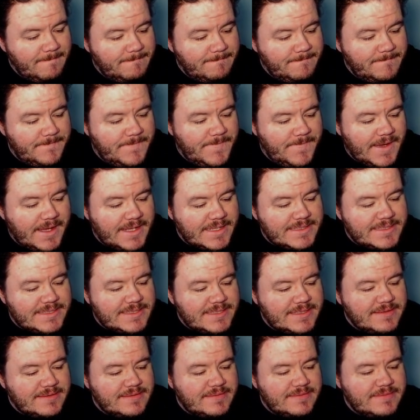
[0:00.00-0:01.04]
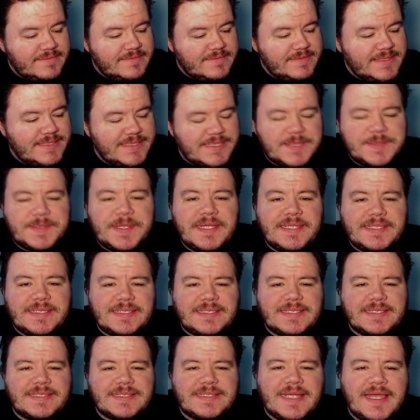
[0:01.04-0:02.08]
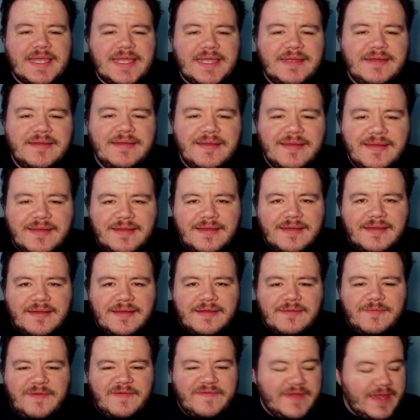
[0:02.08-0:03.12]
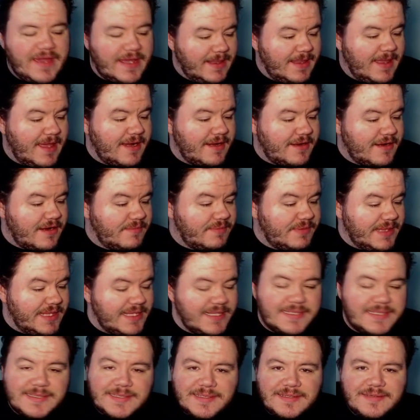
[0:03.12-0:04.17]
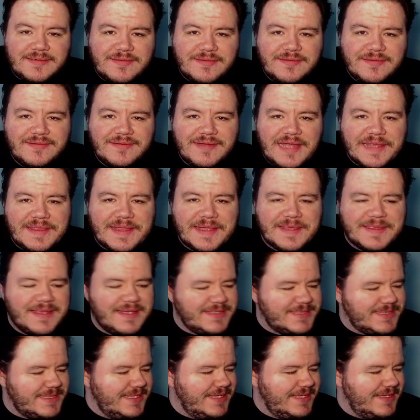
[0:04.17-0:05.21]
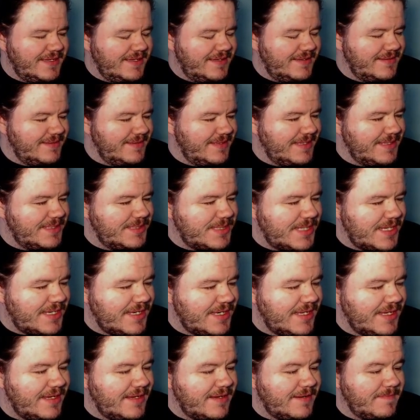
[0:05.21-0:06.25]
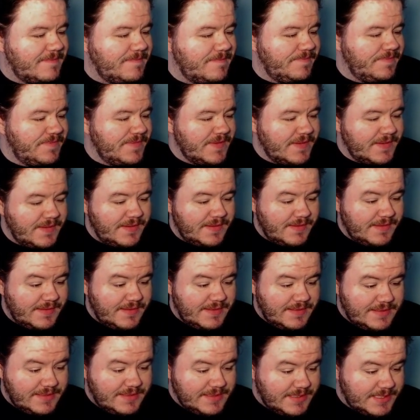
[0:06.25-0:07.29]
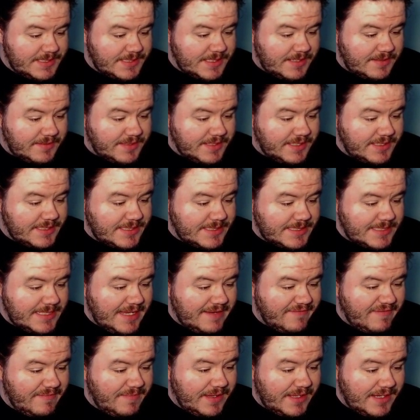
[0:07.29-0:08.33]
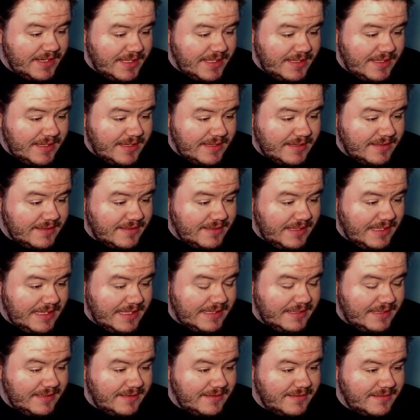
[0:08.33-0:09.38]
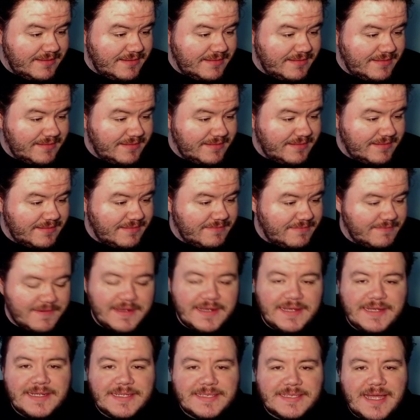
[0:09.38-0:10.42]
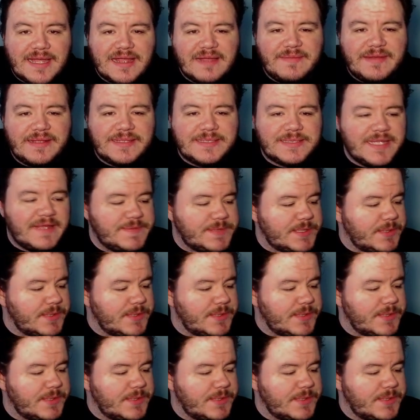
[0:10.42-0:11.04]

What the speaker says: But suffice it to say, we've got a lot on our plates. I think that's the agenda here. So good to see everybody in, ready to talk about stuff.